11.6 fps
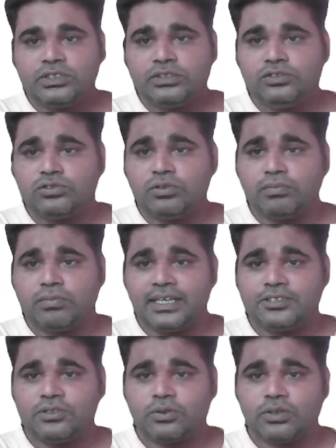So
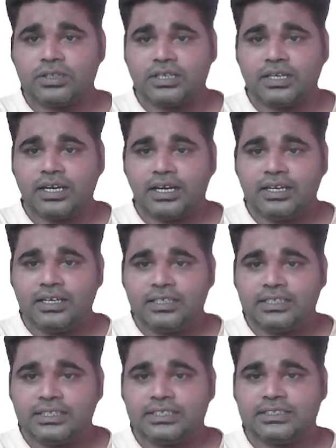mitochondria,
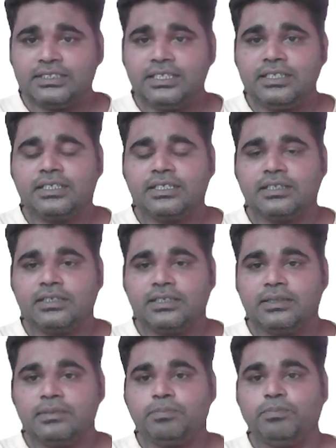it is a
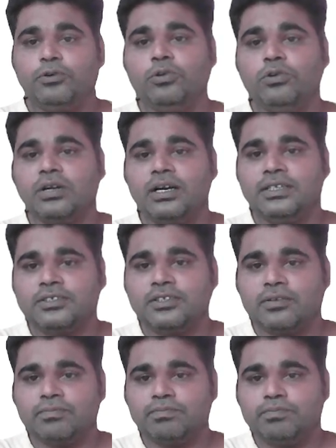plural term.